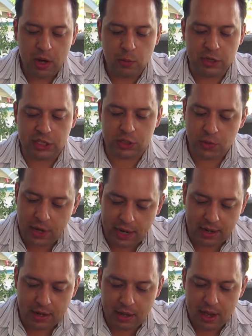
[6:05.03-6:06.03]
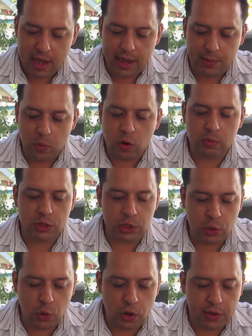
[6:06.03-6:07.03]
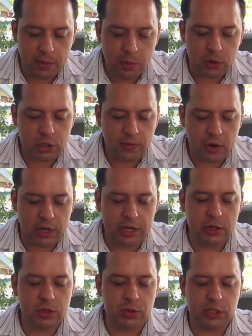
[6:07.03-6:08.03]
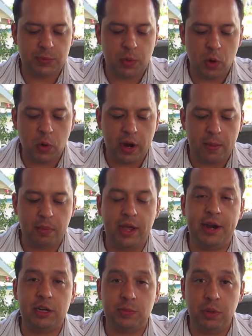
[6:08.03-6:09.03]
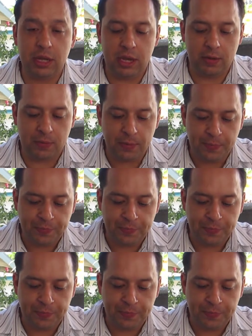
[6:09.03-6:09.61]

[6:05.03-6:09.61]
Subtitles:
restrained, and more mature than most of our industry's program planners believe.